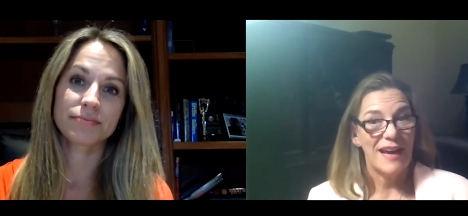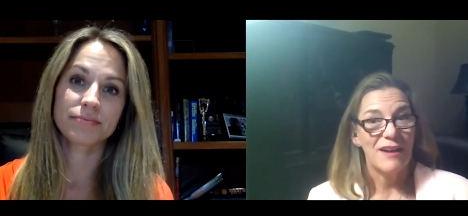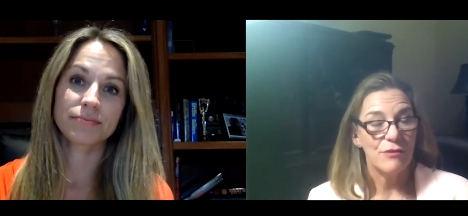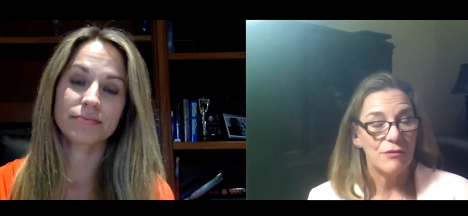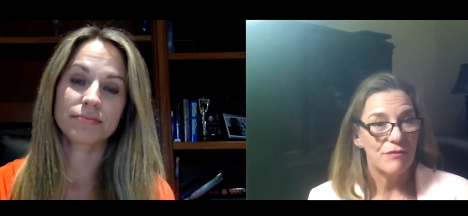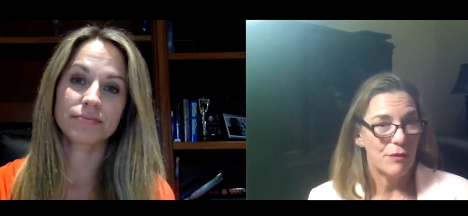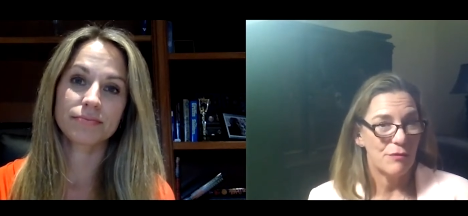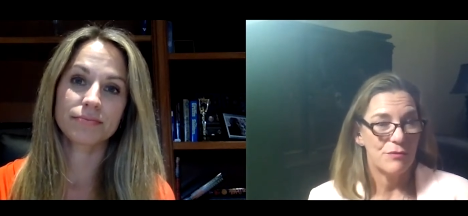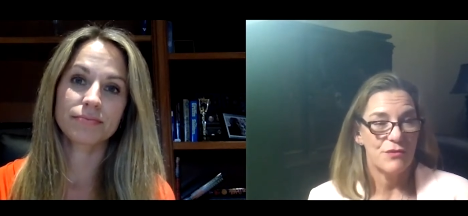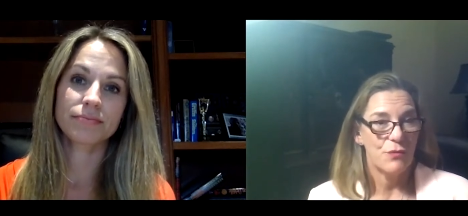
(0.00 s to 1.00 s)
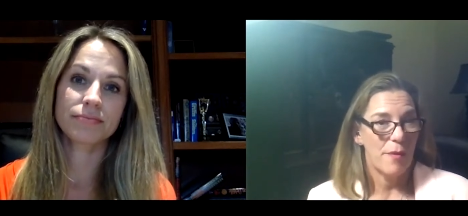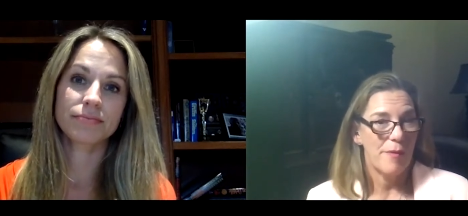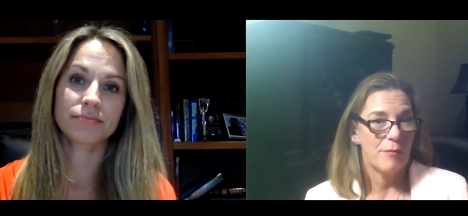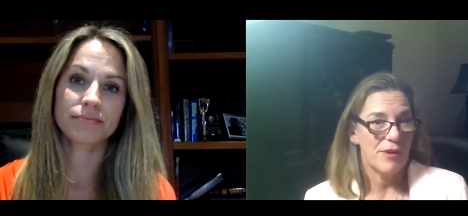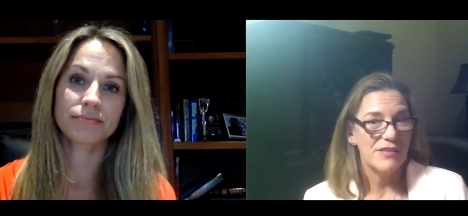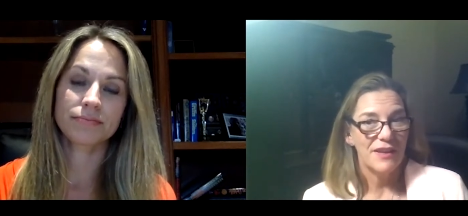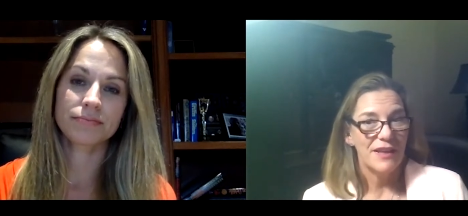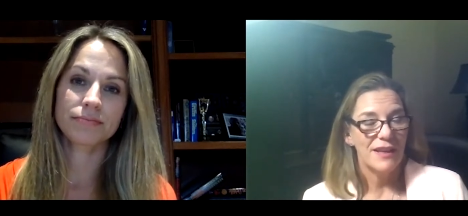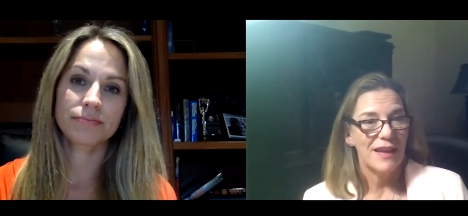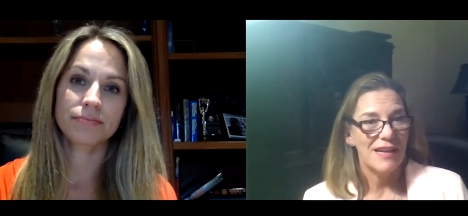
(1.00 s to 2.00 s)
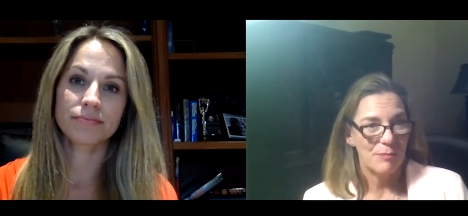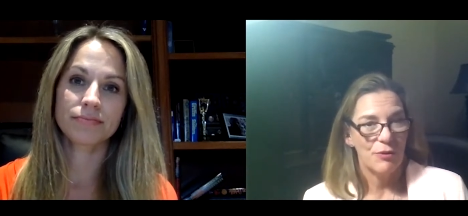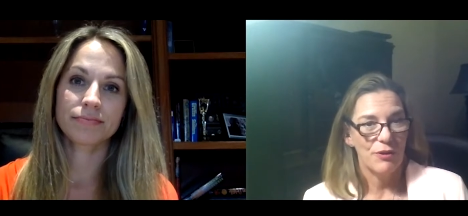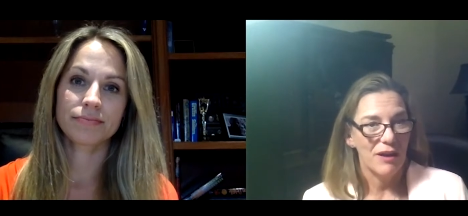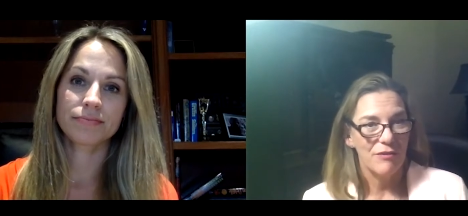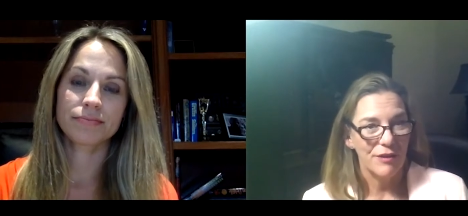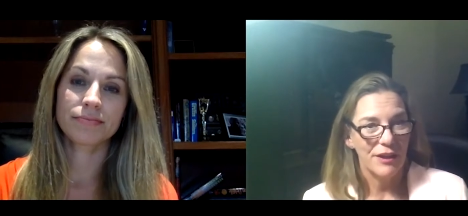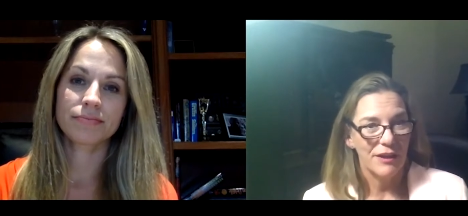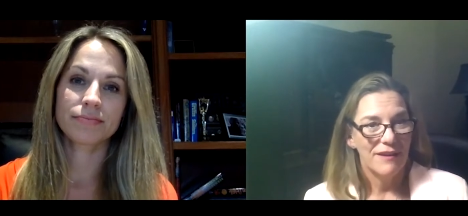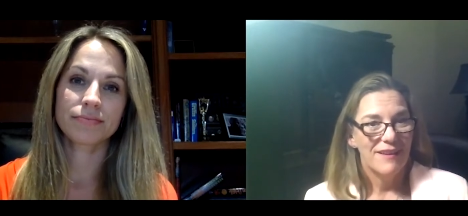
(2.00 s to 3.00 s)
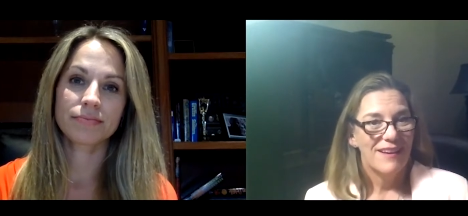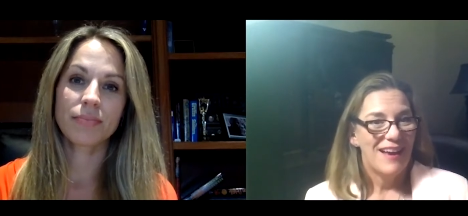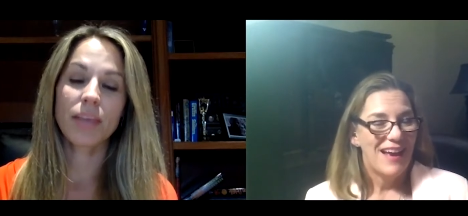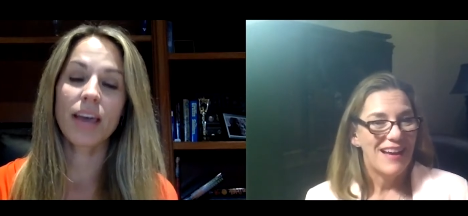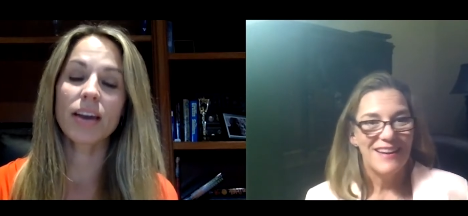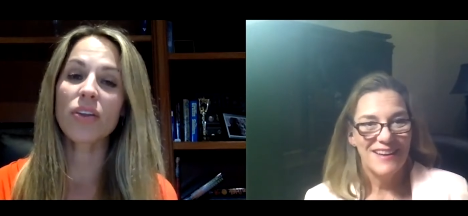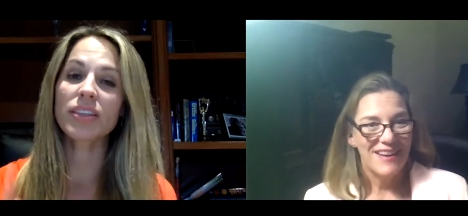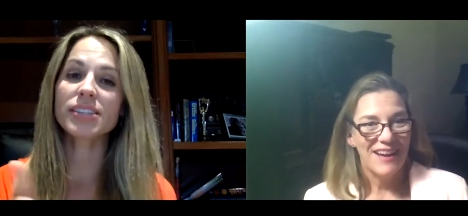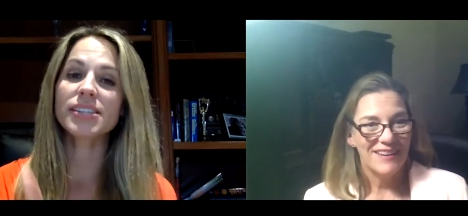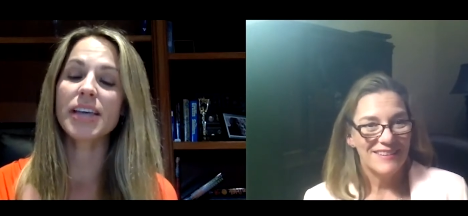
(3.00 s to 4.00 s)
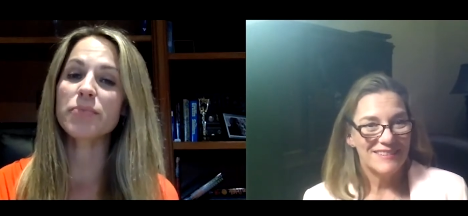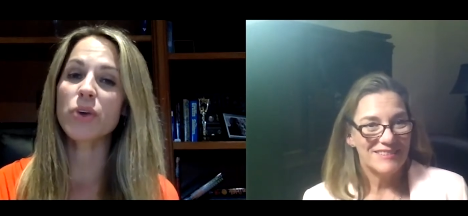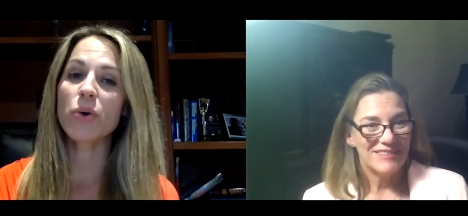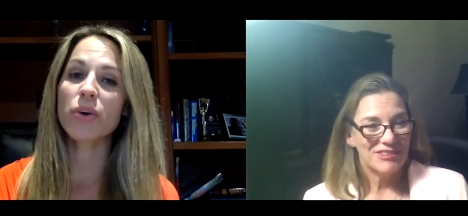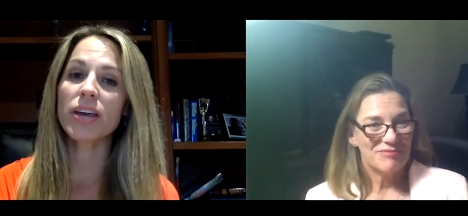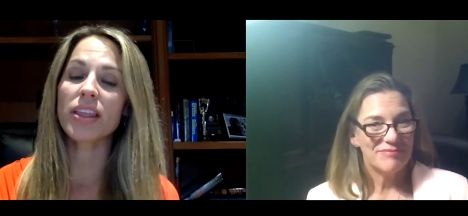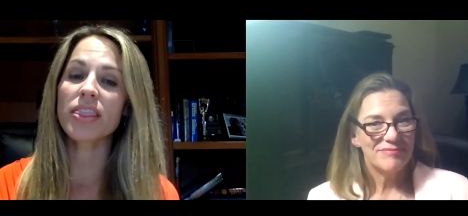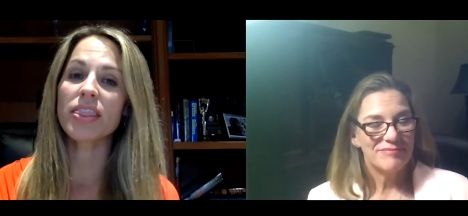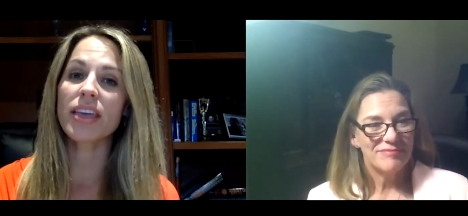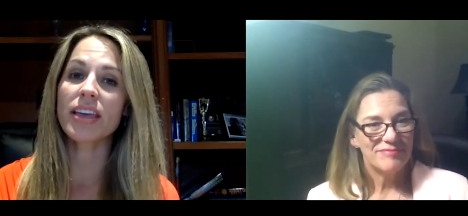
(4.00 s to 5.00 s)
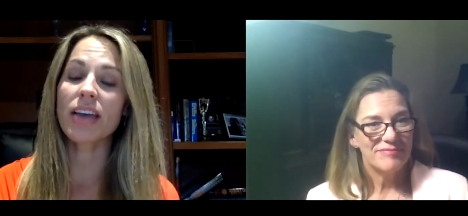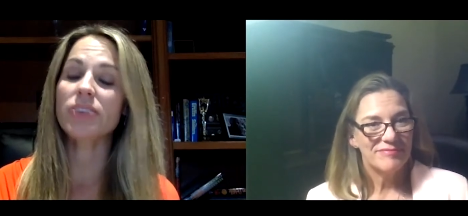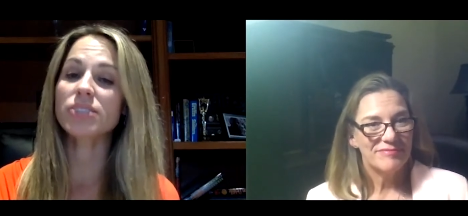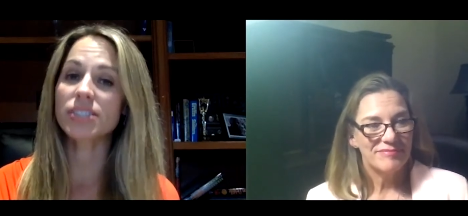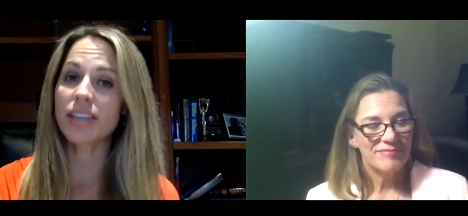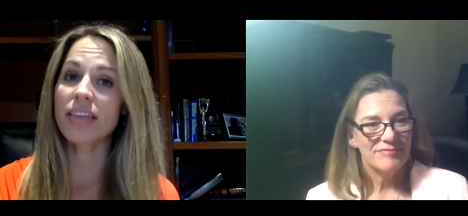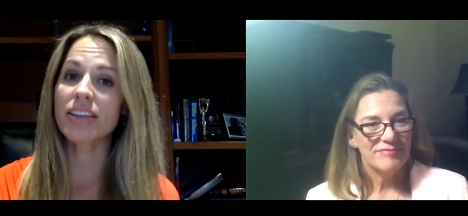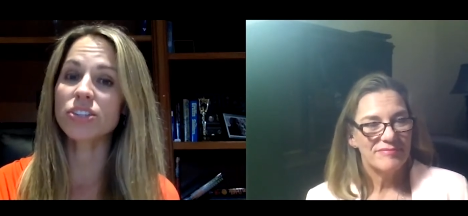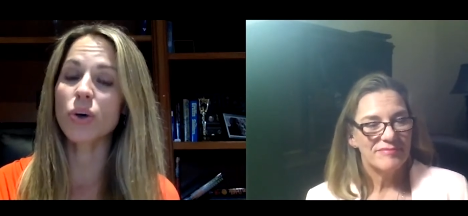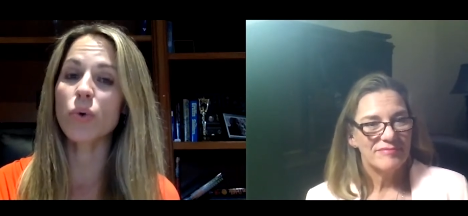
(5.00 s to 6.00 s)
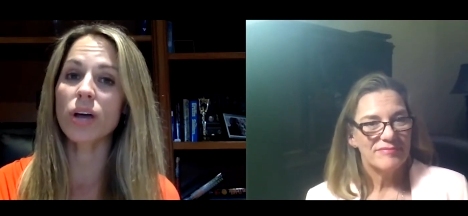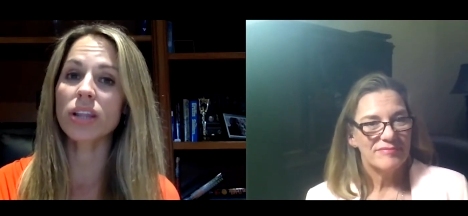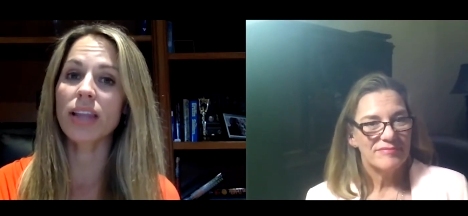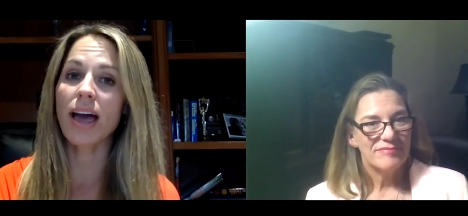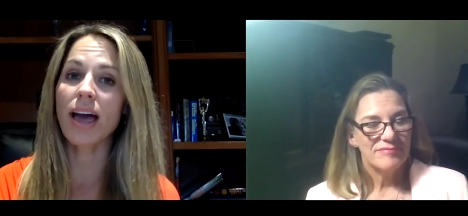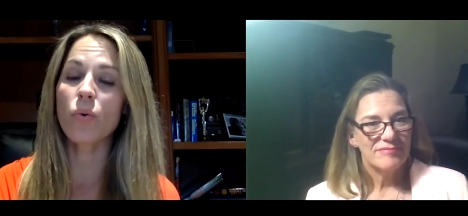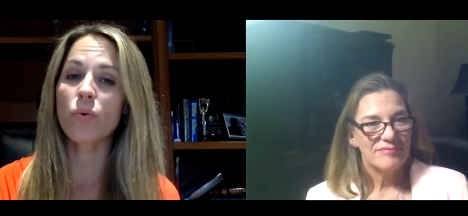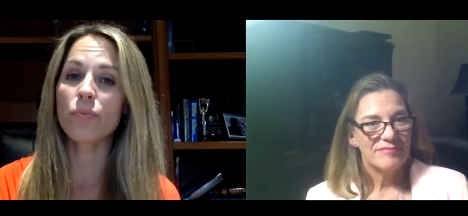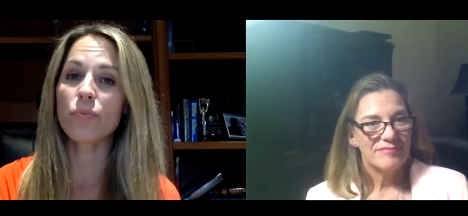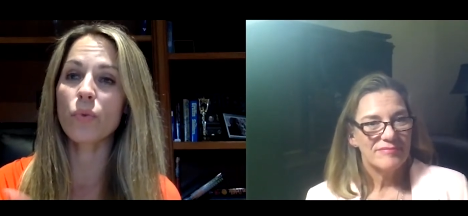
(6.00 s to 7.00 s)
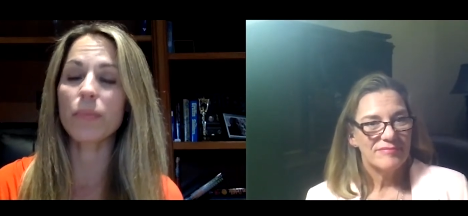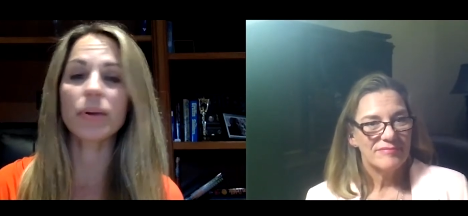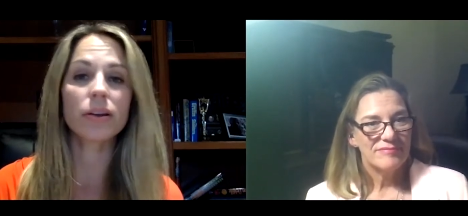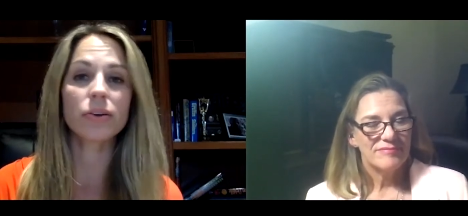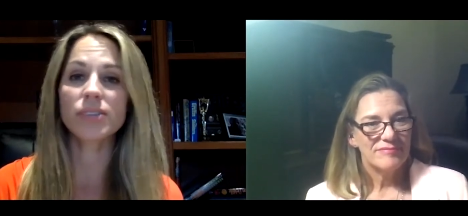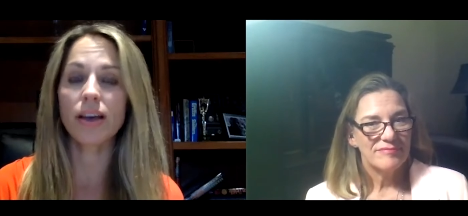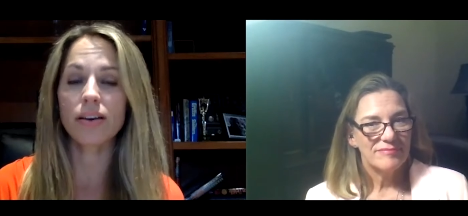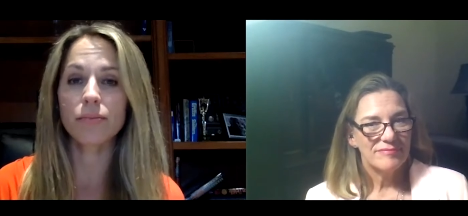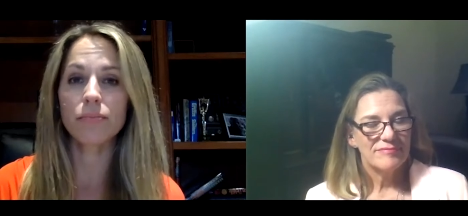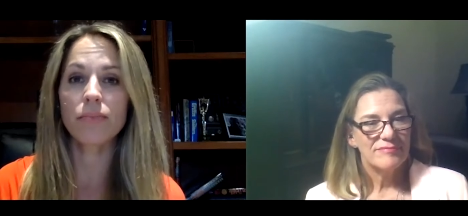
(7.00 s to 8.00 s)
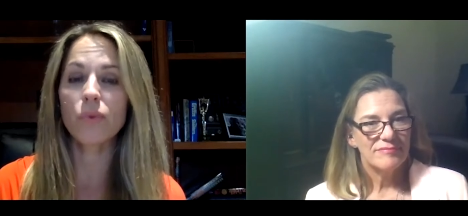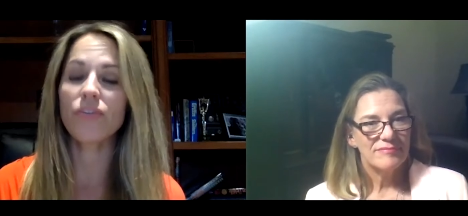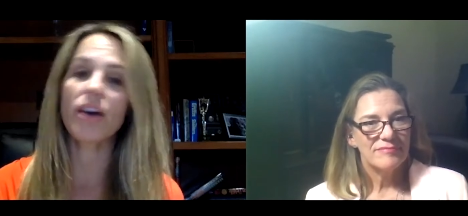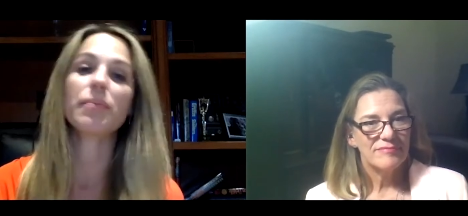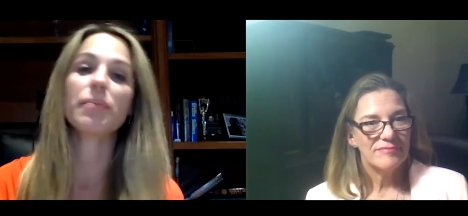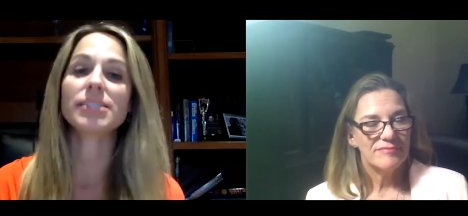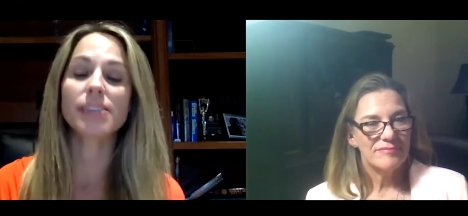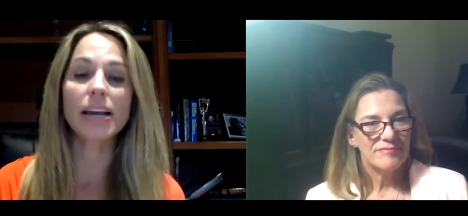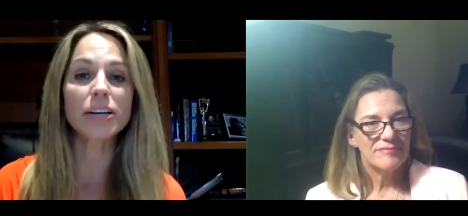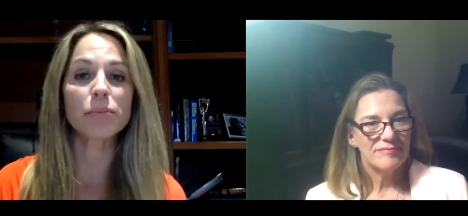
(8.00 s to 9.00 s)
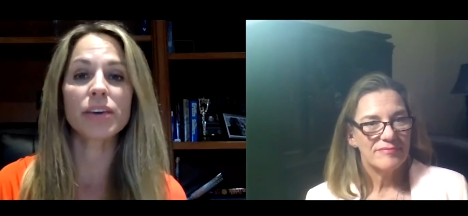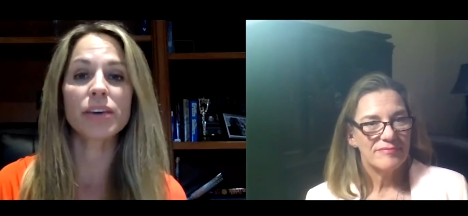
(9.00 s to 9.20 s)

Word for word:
Speaker 1: out photos of women breastfeeding as pornography.
Speaker 2: And on the same token, that, yeah, I say they don't allow women who's had who've had mastectomy and